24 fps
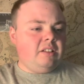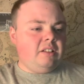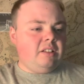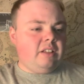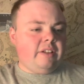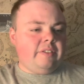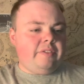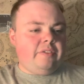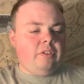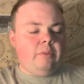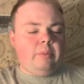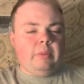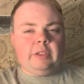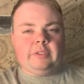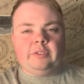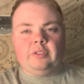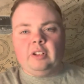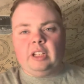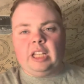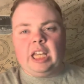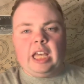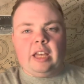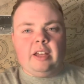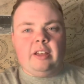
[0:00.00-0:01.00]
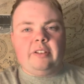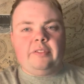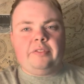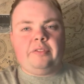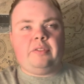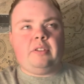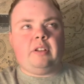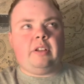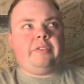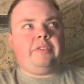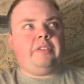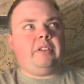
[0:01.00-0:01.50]
a few minutes for the get.
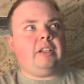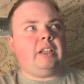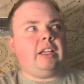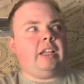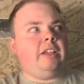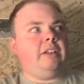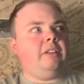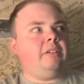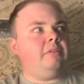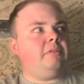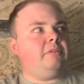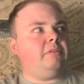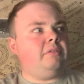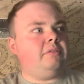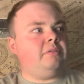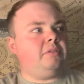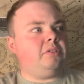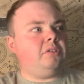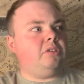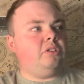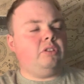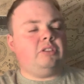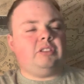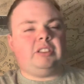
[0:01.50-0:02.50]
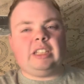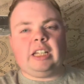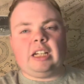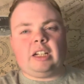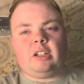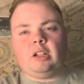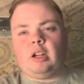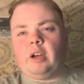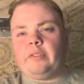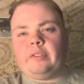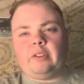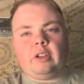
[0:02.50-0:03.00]
I think like during the
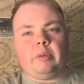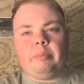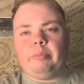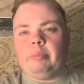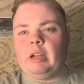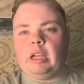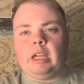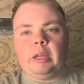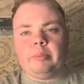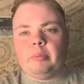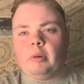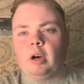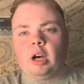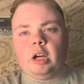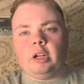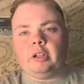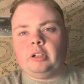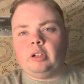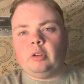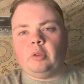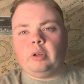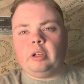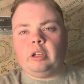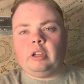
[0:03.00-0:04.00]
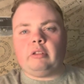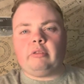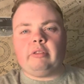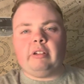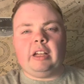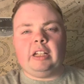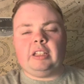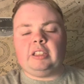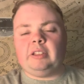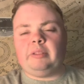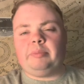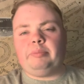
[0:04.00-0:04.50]
second half, he could bring him on. You know, he could
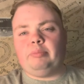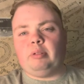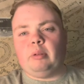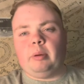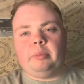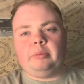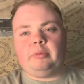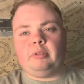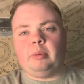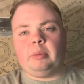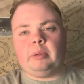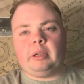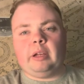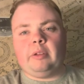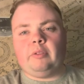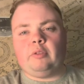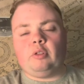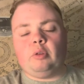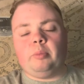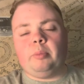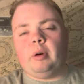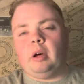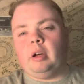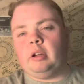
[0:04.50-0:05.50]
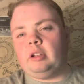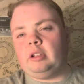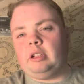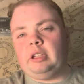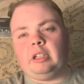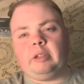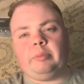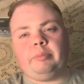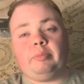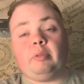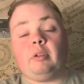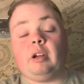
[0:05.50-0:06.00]
create. He broke Dougal. Come on,
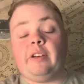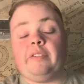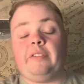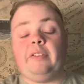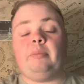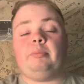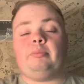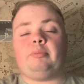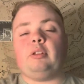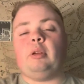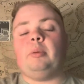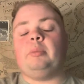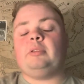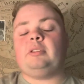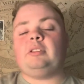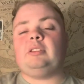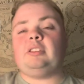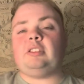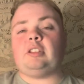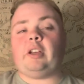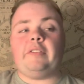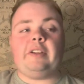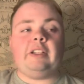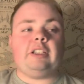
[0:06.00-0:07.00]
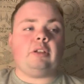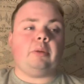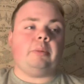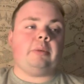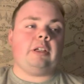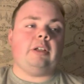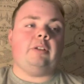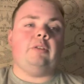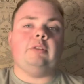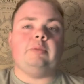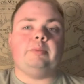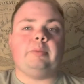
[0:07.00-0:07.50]
I think
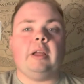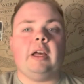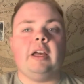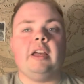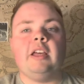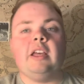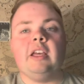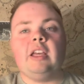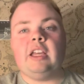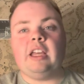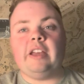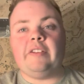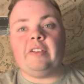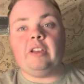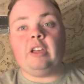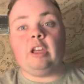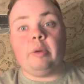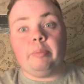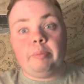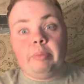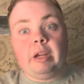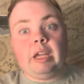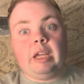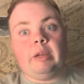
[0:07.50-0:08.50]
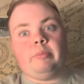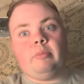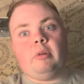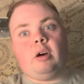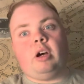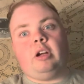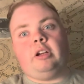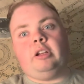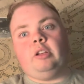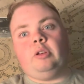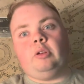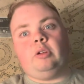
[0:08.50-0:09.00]
Dougal play. You think you bring him
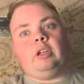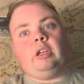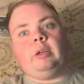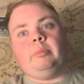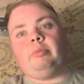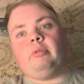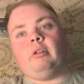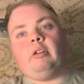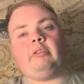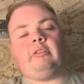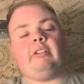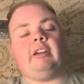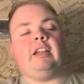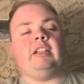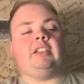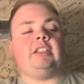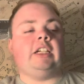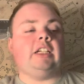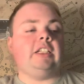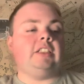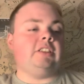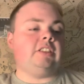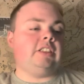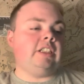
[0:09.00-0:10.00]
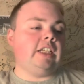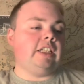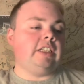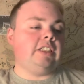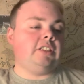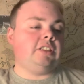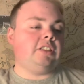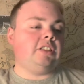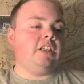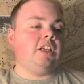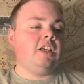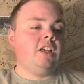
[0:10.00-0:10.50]
on, you probably create a chance
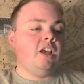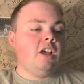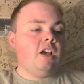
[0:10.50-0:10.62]
against